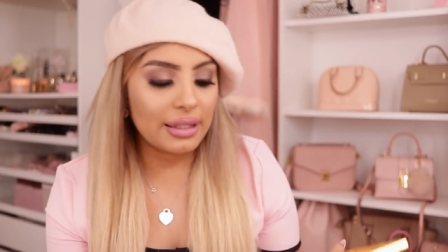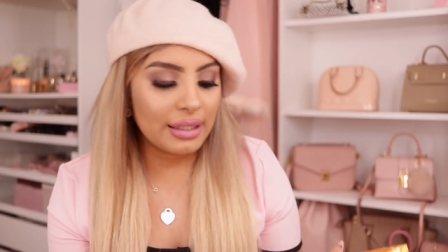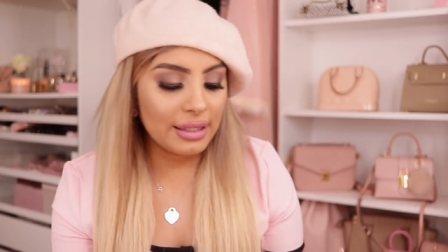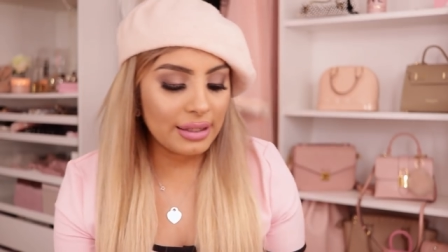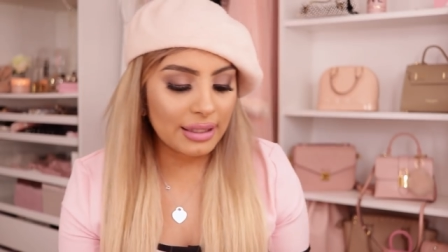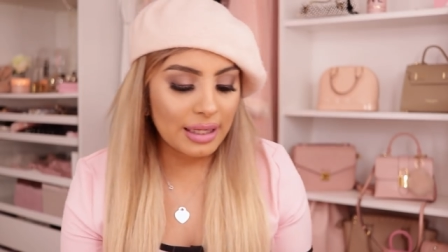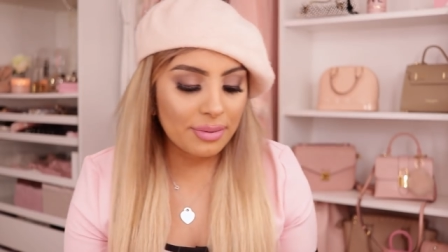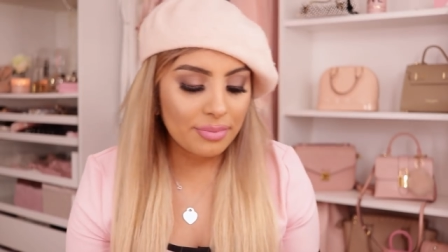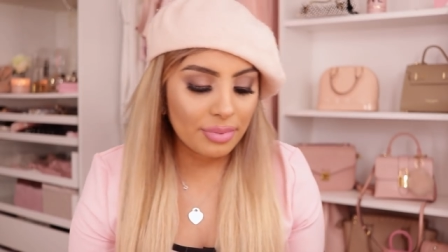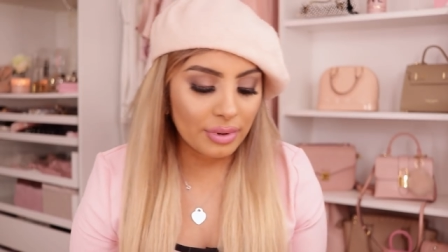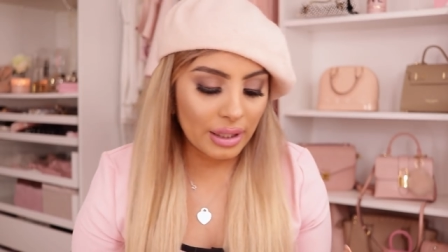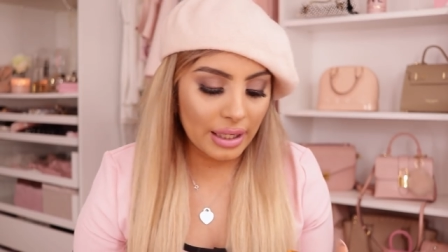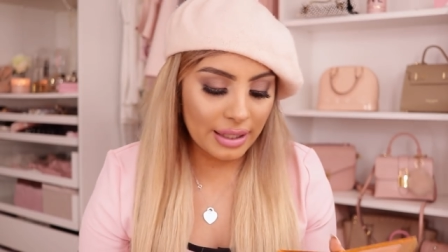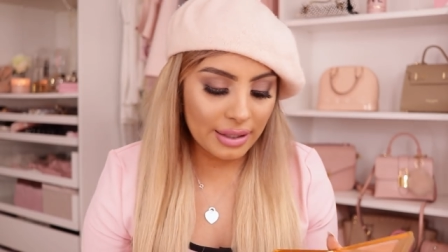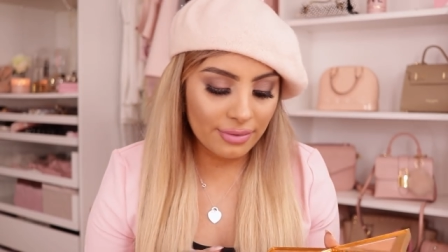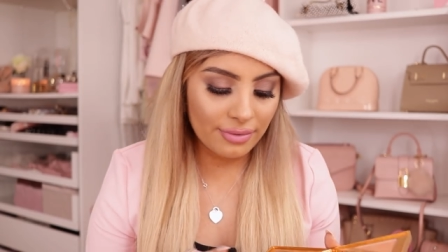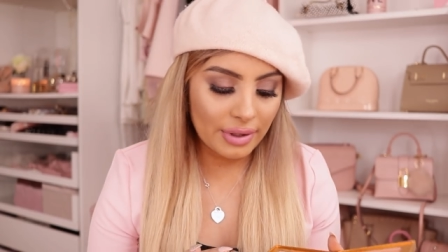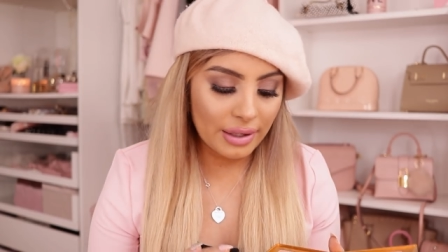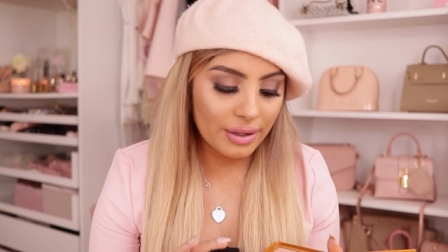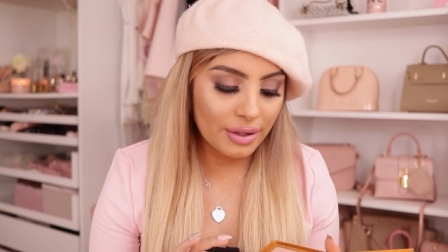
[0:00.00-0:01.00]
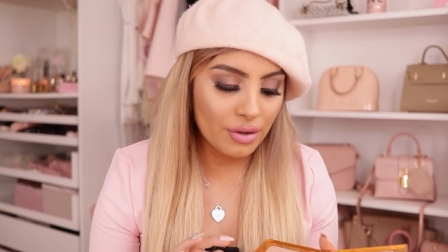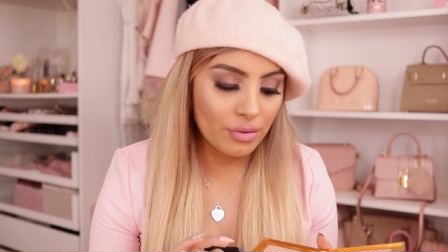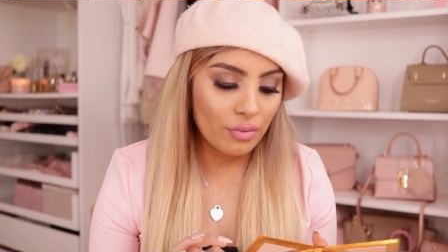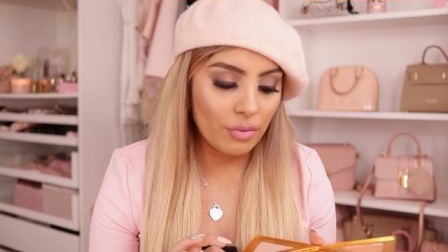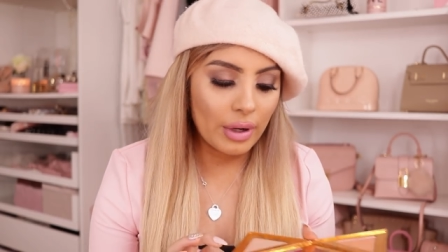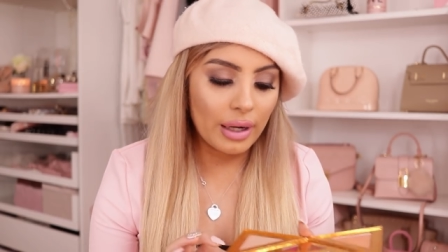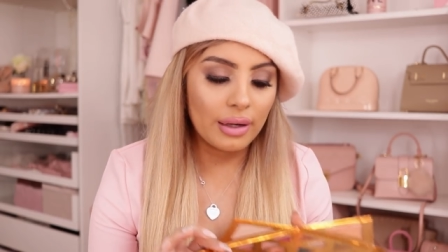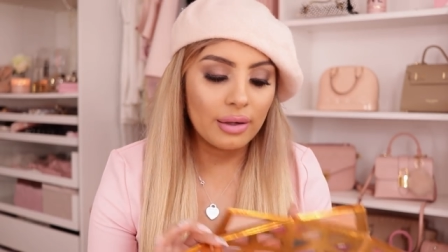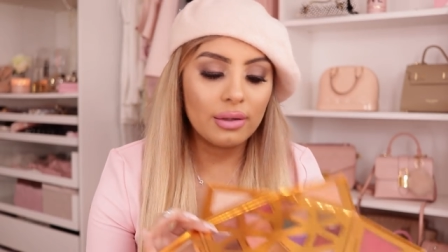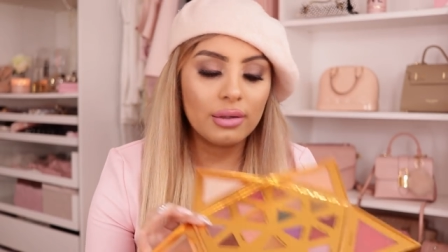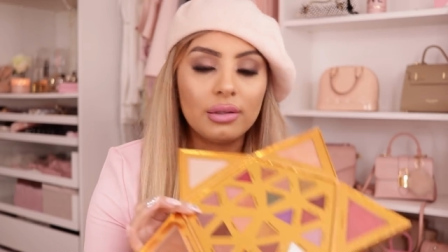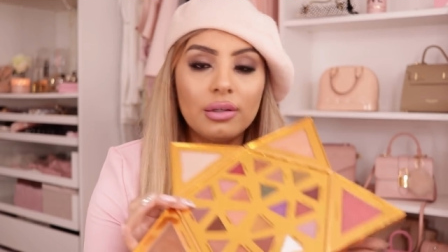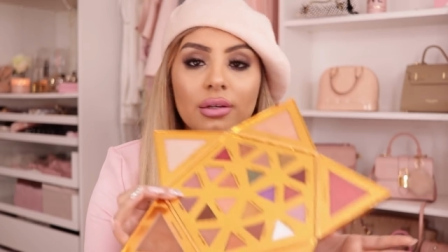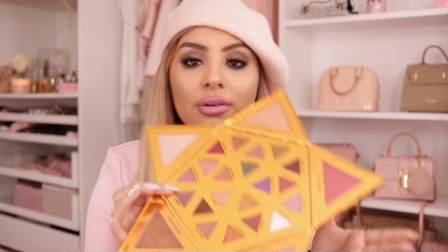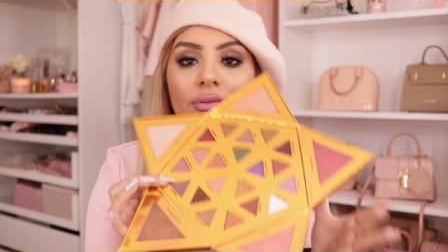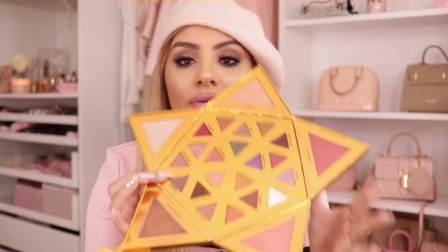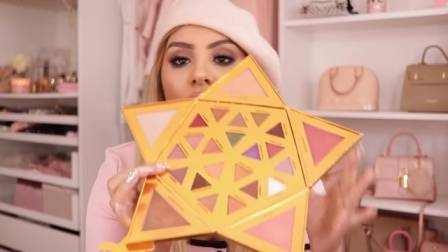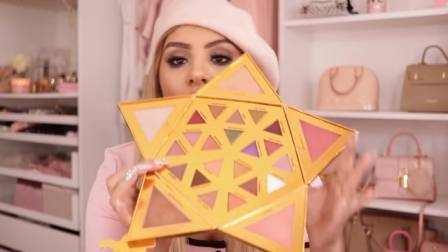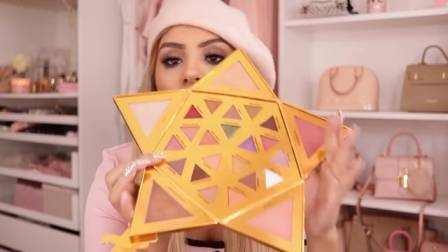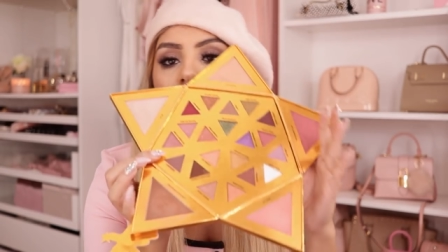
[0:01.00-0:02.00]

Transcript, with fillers: think they blend very well. Of